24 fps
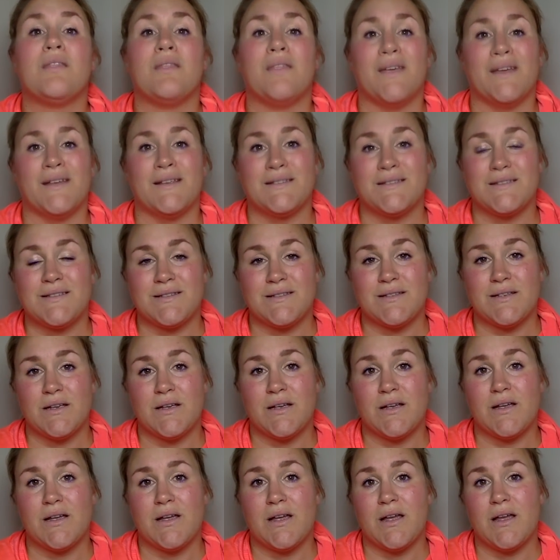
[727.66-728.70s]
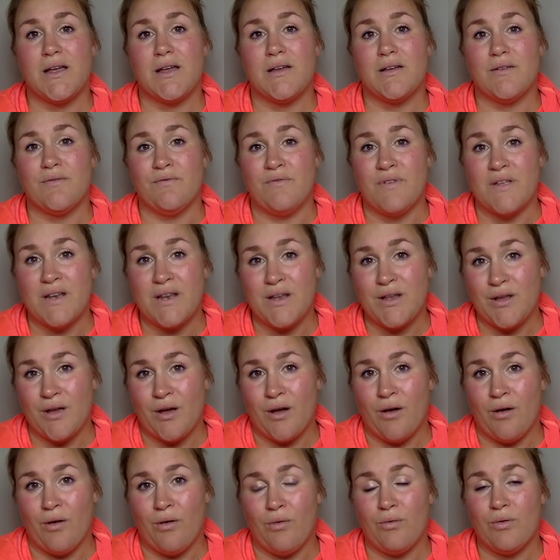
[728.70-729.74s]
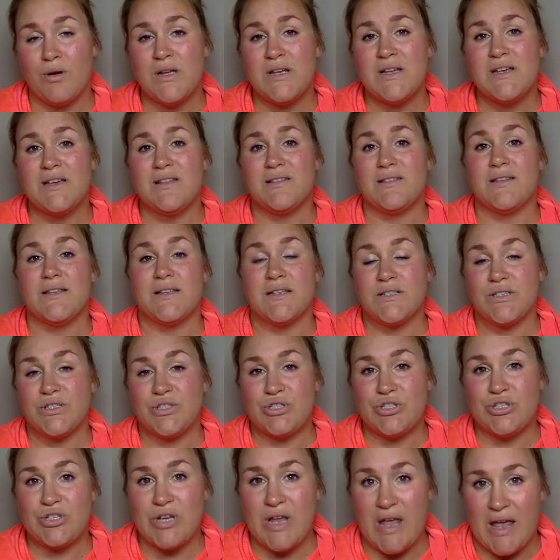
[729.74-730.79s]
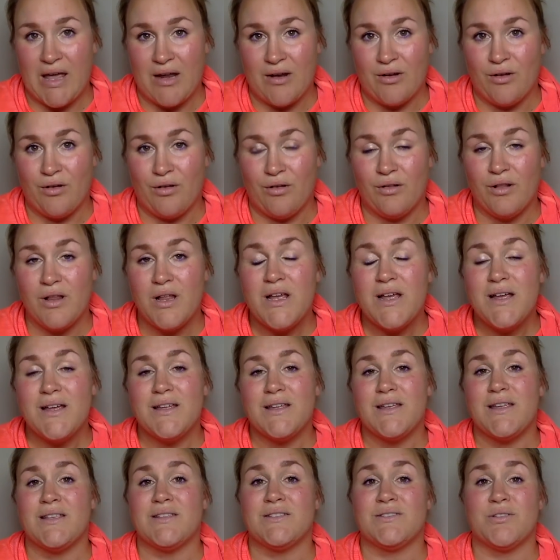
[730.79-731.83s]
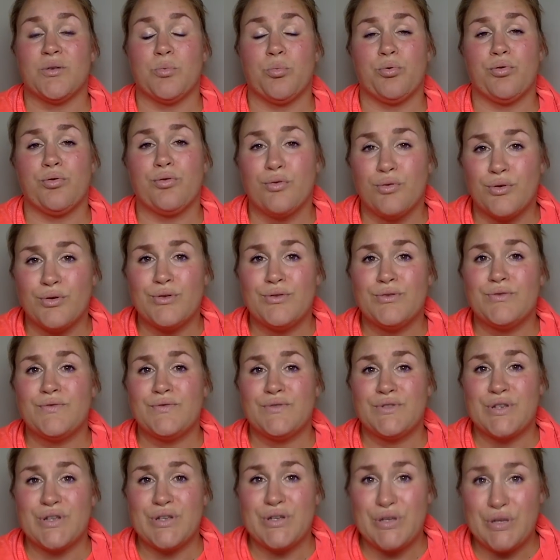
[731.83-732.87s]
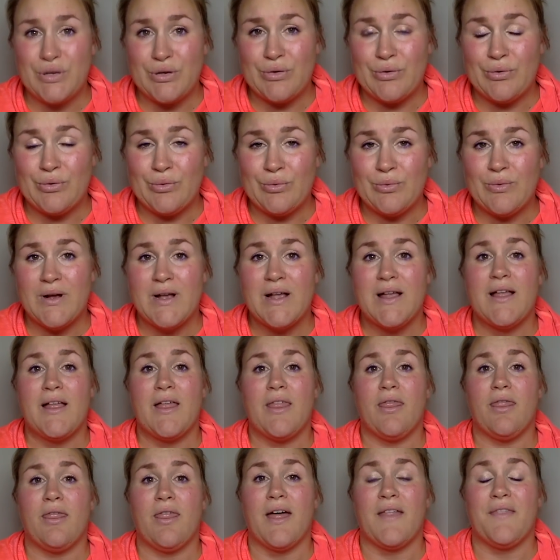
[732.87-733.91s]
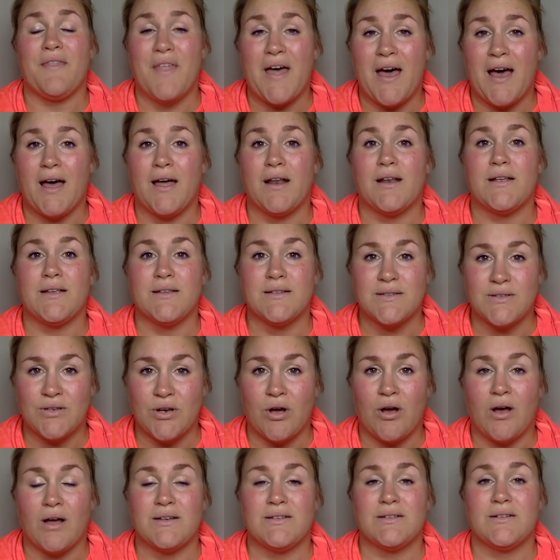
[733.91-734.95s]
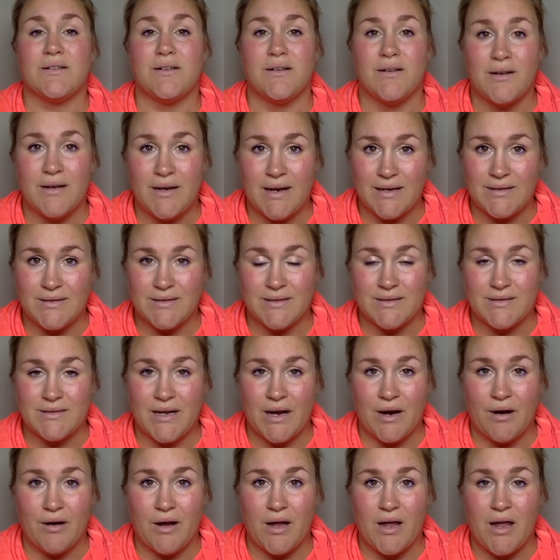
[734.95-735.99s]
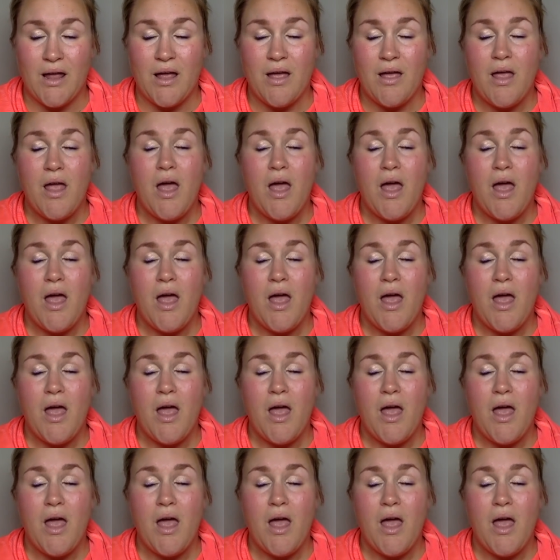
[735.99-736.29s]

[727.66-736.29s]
This video, this channel, is to prove to you that that is not necessary.